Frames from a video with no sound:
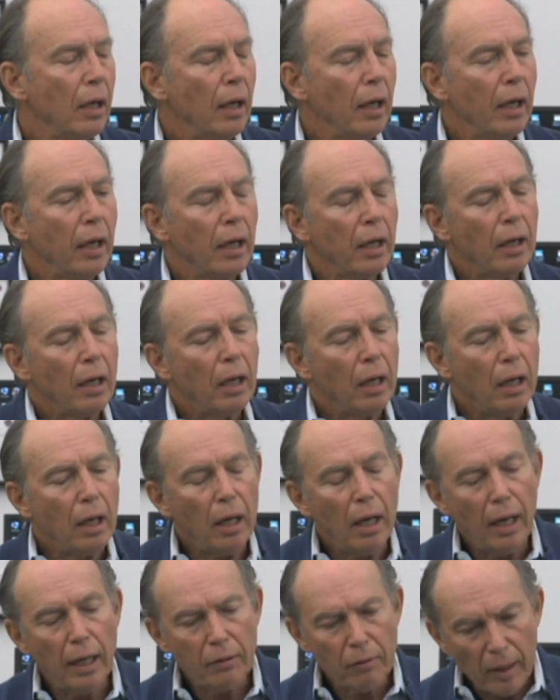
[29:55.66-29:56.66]
And
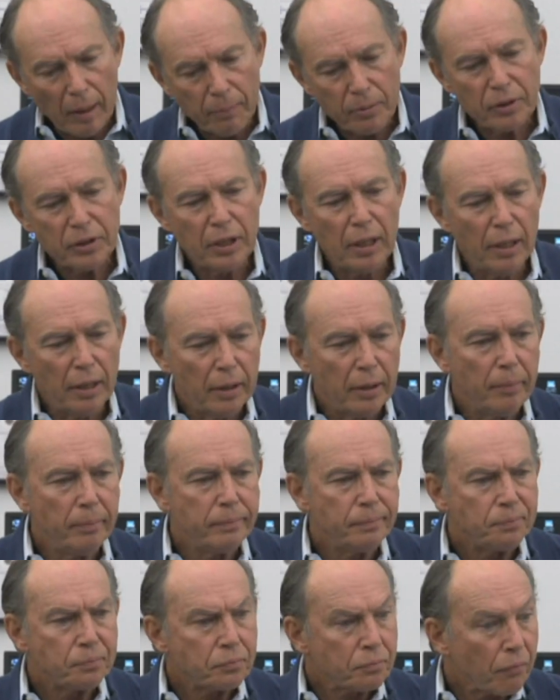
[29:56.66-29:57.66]
I represented
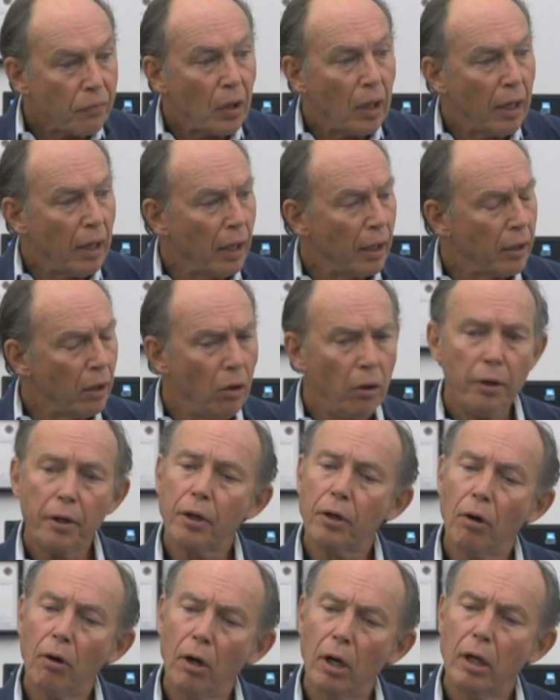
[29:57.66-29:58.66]
him. And I go into
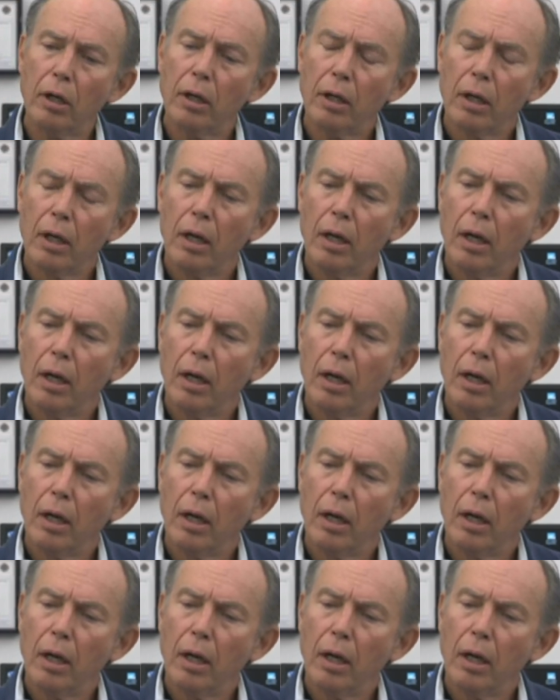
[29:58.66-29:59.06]
court,